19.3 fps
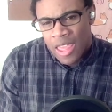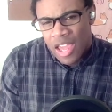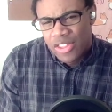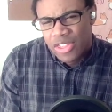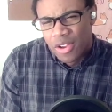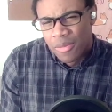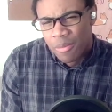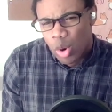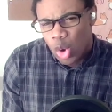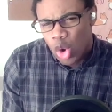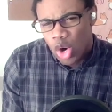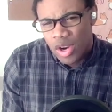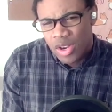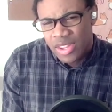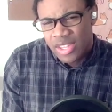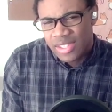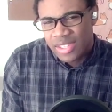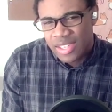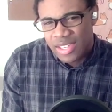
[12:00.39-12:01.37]
the more
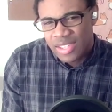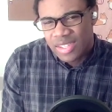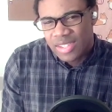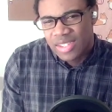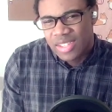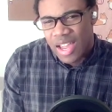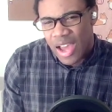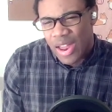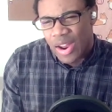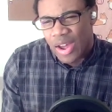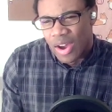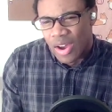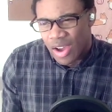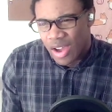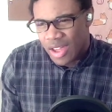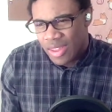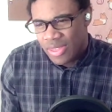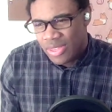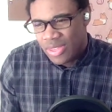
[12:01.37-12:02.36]
the seasons got
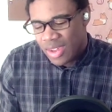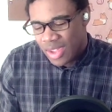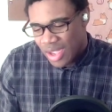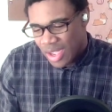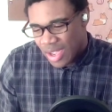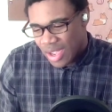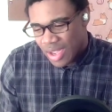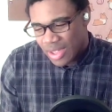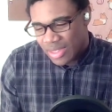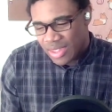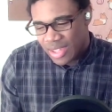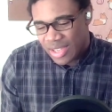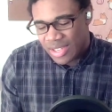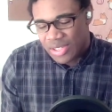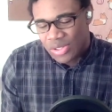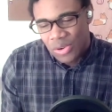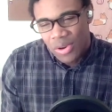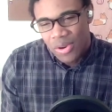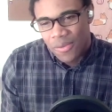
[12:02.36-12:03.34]
on, they
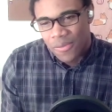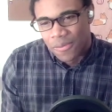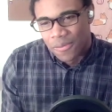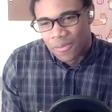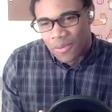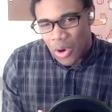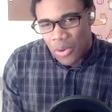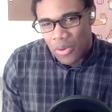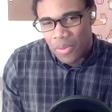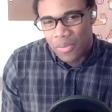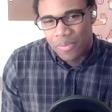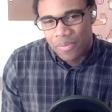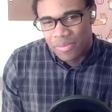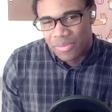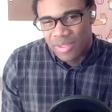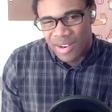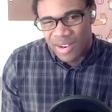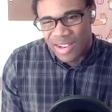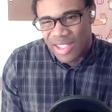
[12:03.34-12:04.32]
sort of wrote
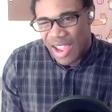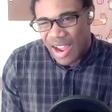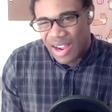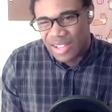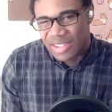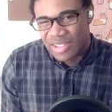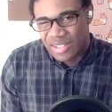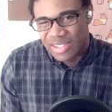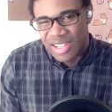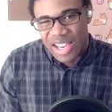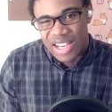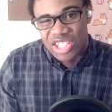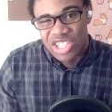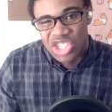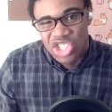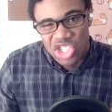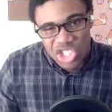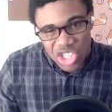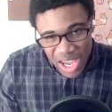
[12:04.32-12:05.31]
their characters like
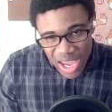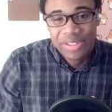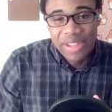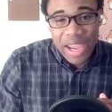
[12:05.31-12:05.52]
shit.